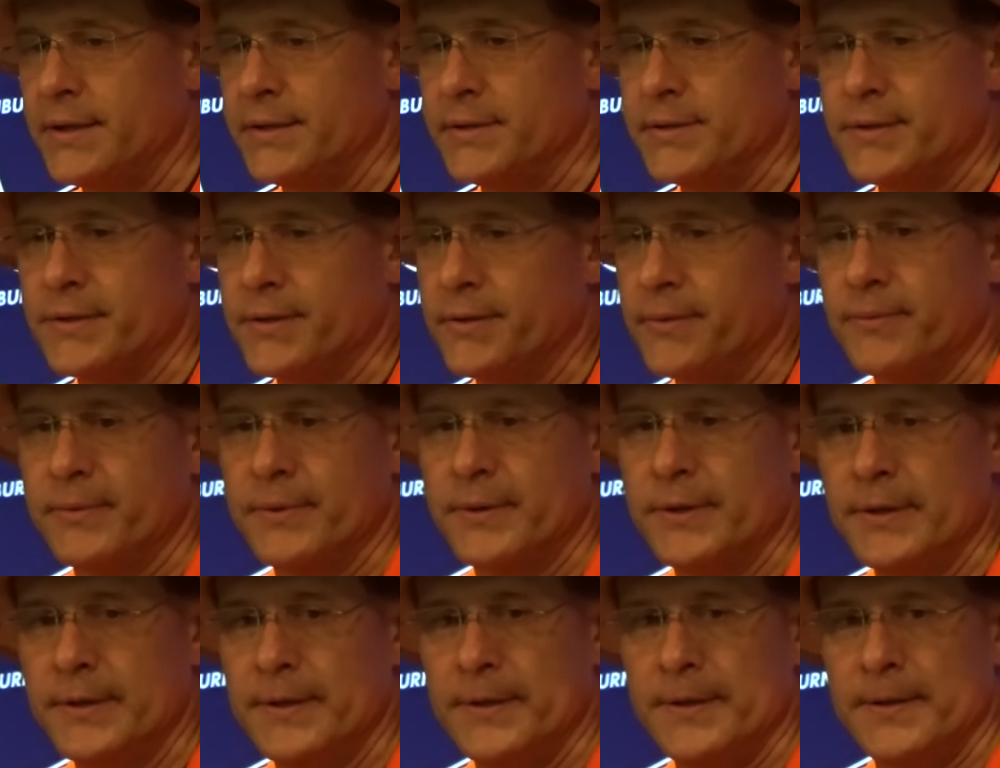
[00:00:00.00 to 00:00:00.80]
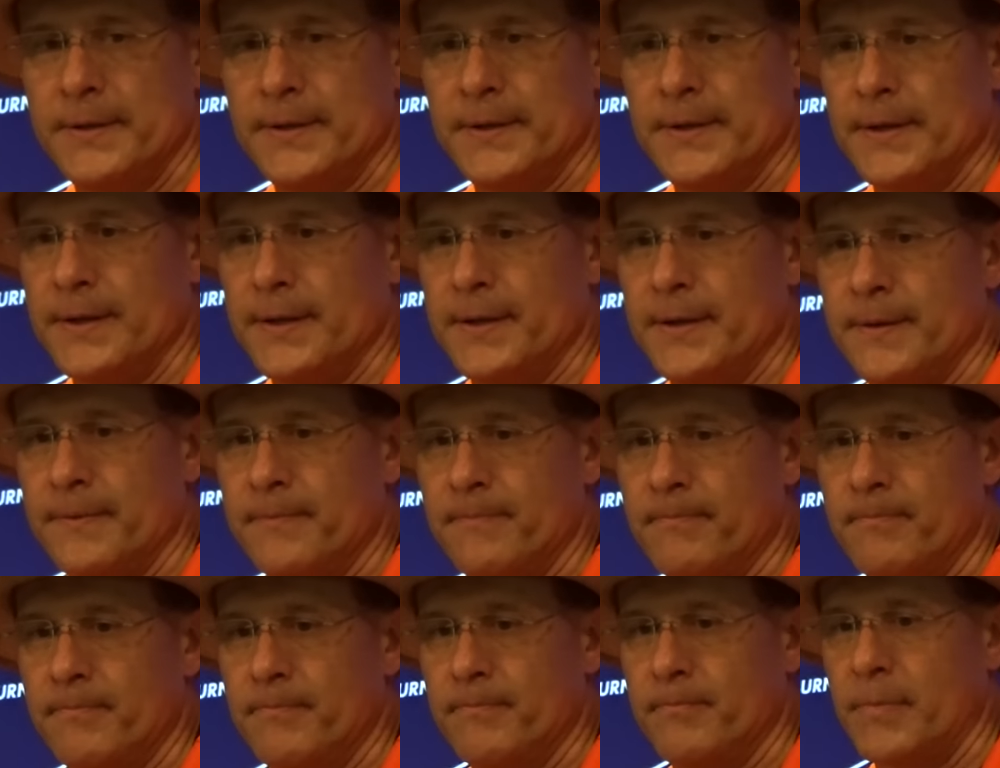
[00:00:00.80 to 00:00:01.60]
So, uh,
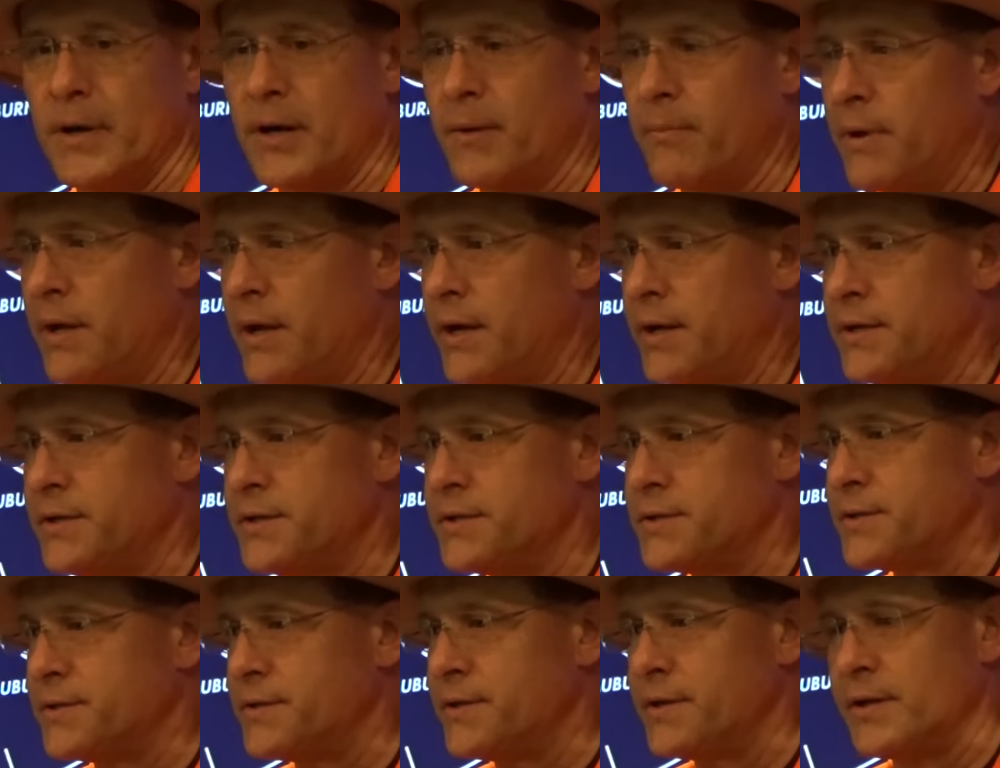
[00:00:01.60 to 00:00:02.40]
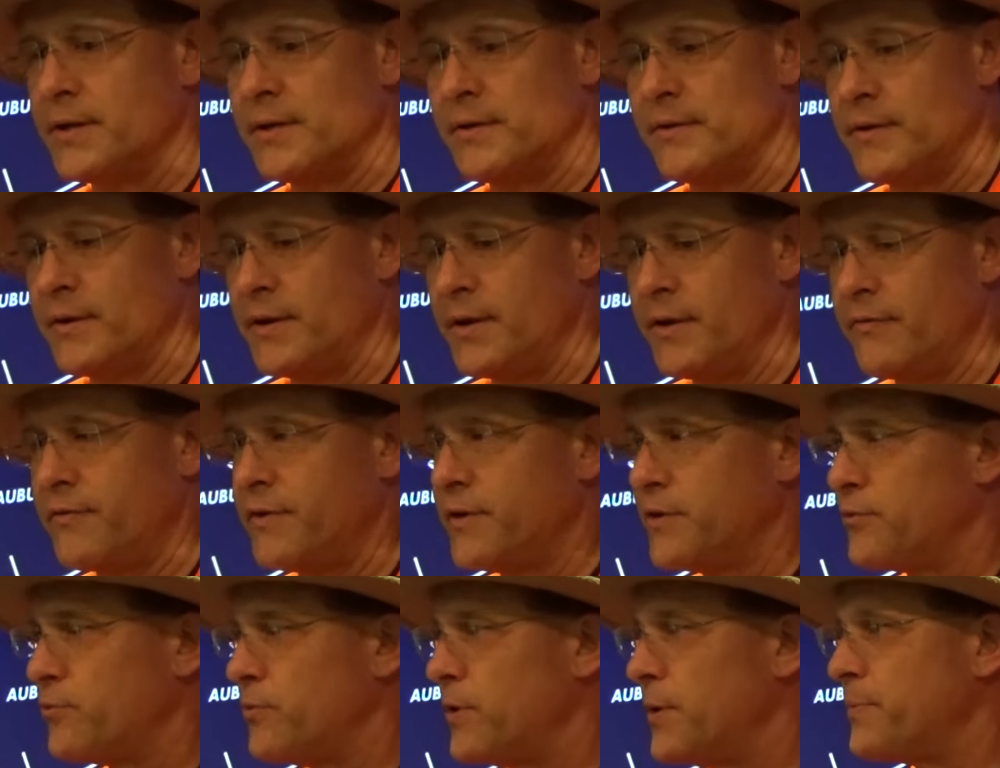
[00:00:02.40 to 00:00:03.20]
bottom line is the
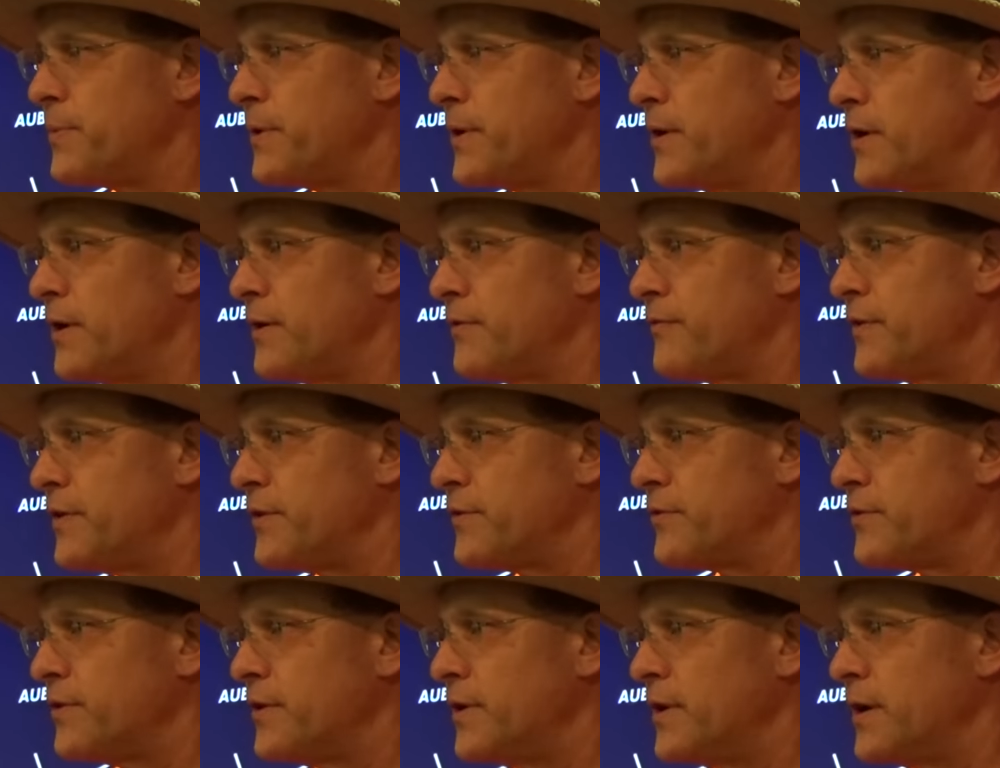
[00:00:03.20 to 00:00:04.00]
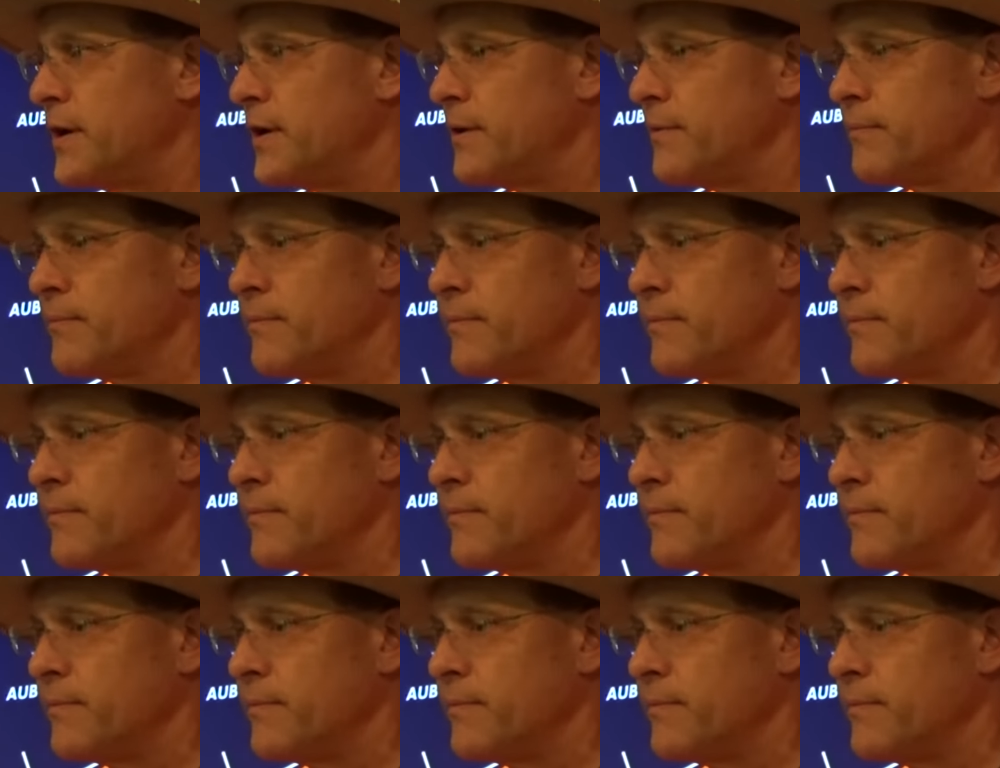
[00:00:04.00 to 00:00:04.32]
defense whipped the offense today